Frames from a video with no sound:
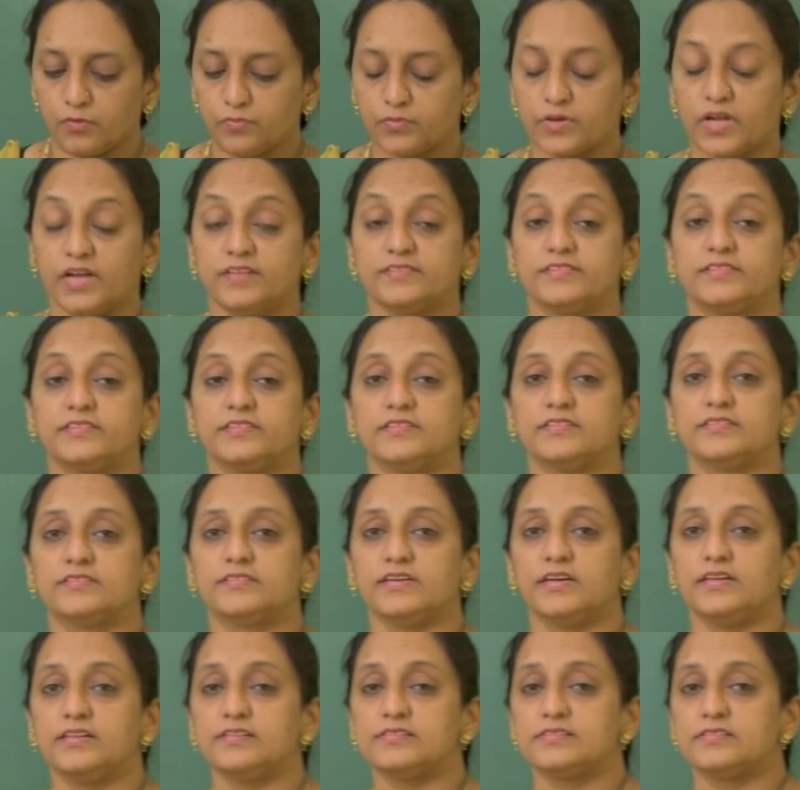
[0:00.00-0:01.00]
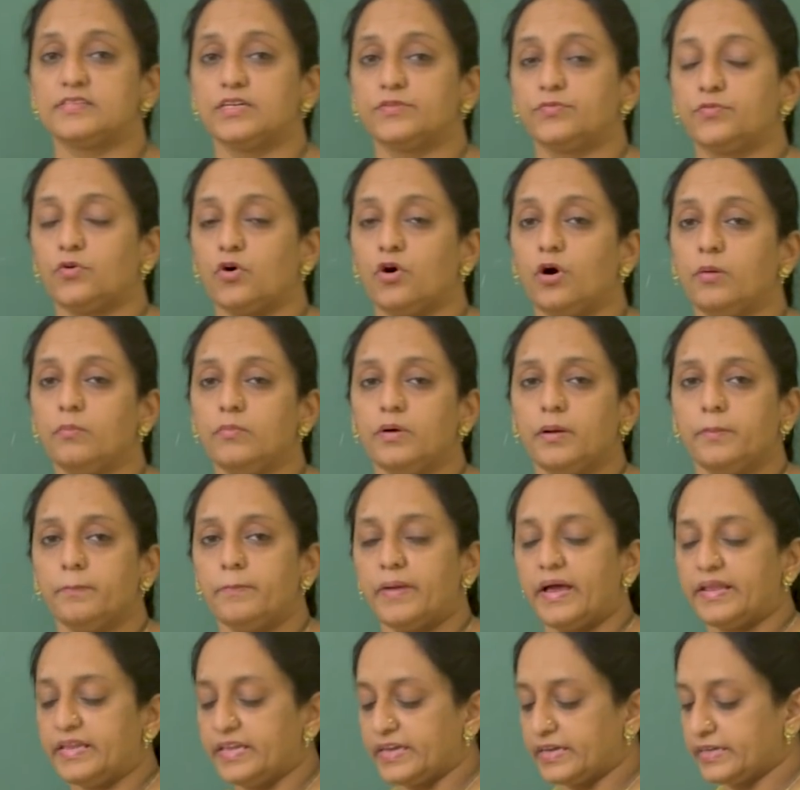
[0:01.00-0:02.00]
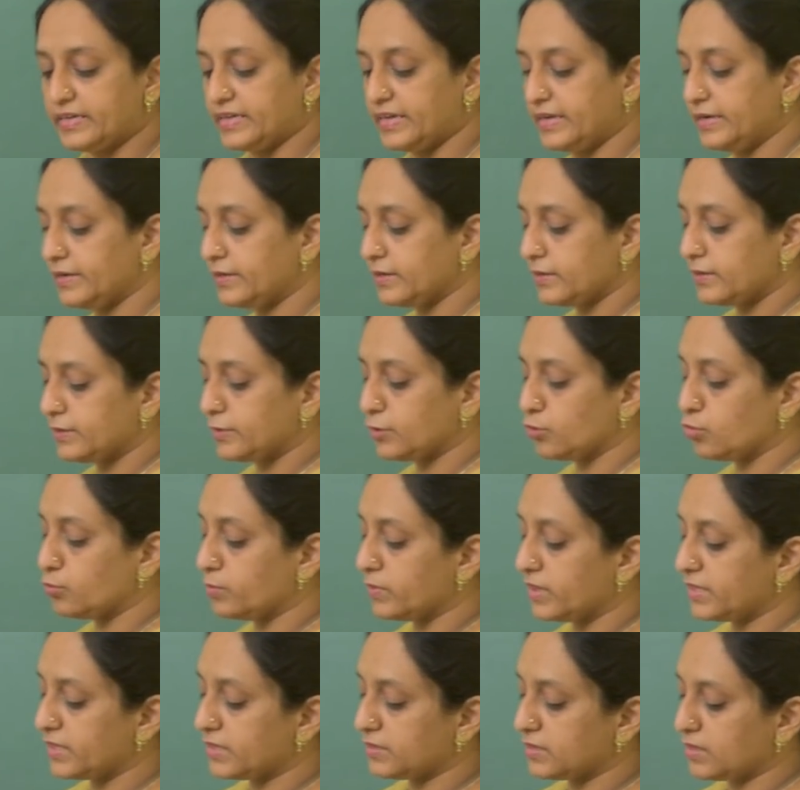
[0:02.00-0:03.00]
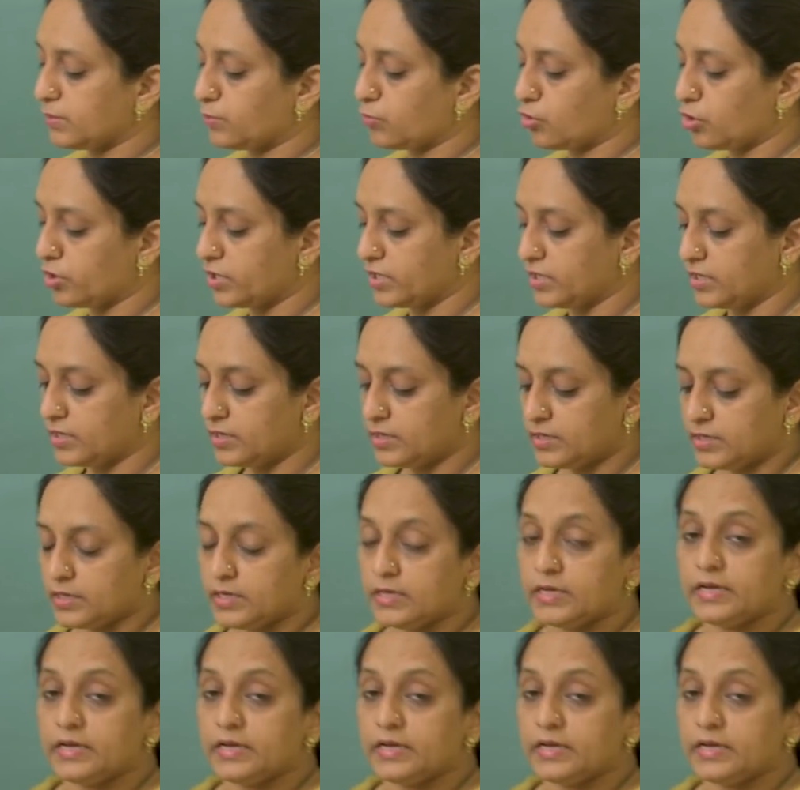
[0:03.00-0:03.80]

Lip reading: of cancerous cells they form malignant tumor in the body.